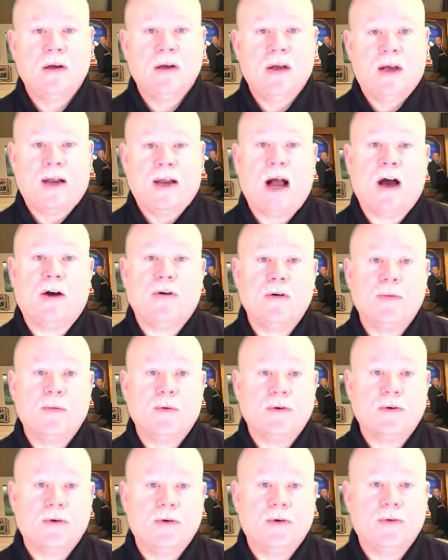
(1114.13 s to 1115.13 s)
and how to
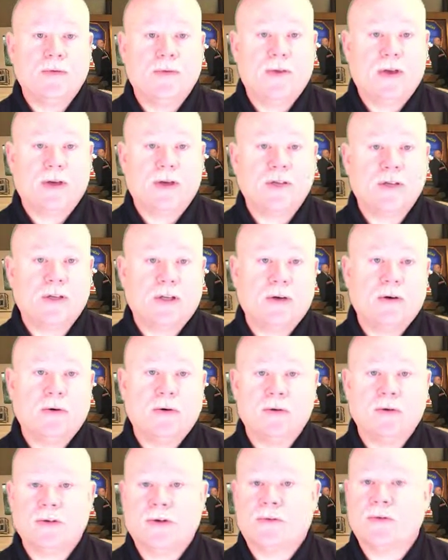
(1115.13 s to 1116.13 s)
improve the
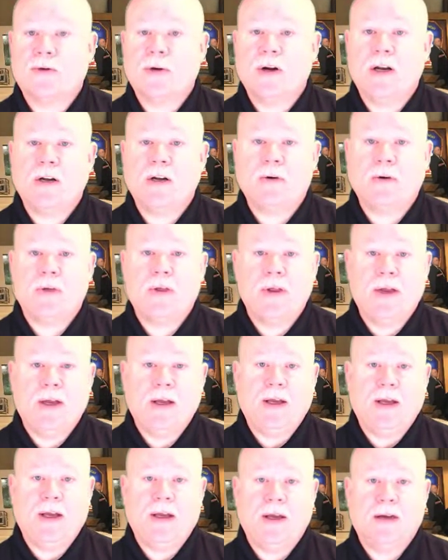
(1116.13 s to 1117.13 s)
skills of critical
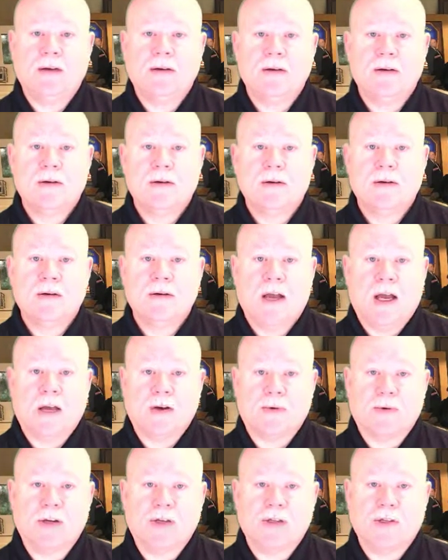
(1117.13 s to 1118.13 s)
thinking and
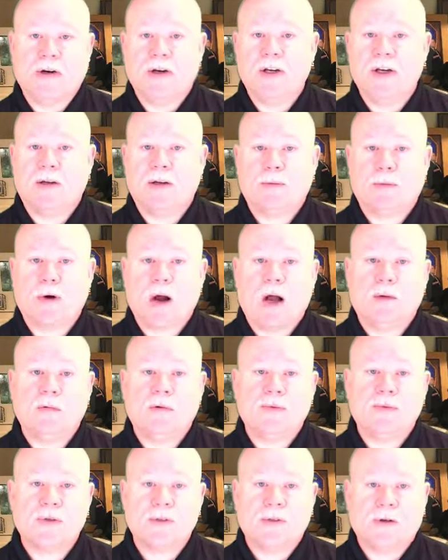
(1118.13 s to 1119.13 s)
resilient
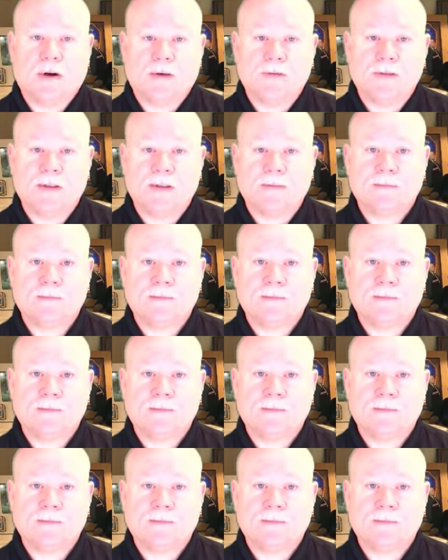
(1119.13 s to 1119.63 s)
problem solving.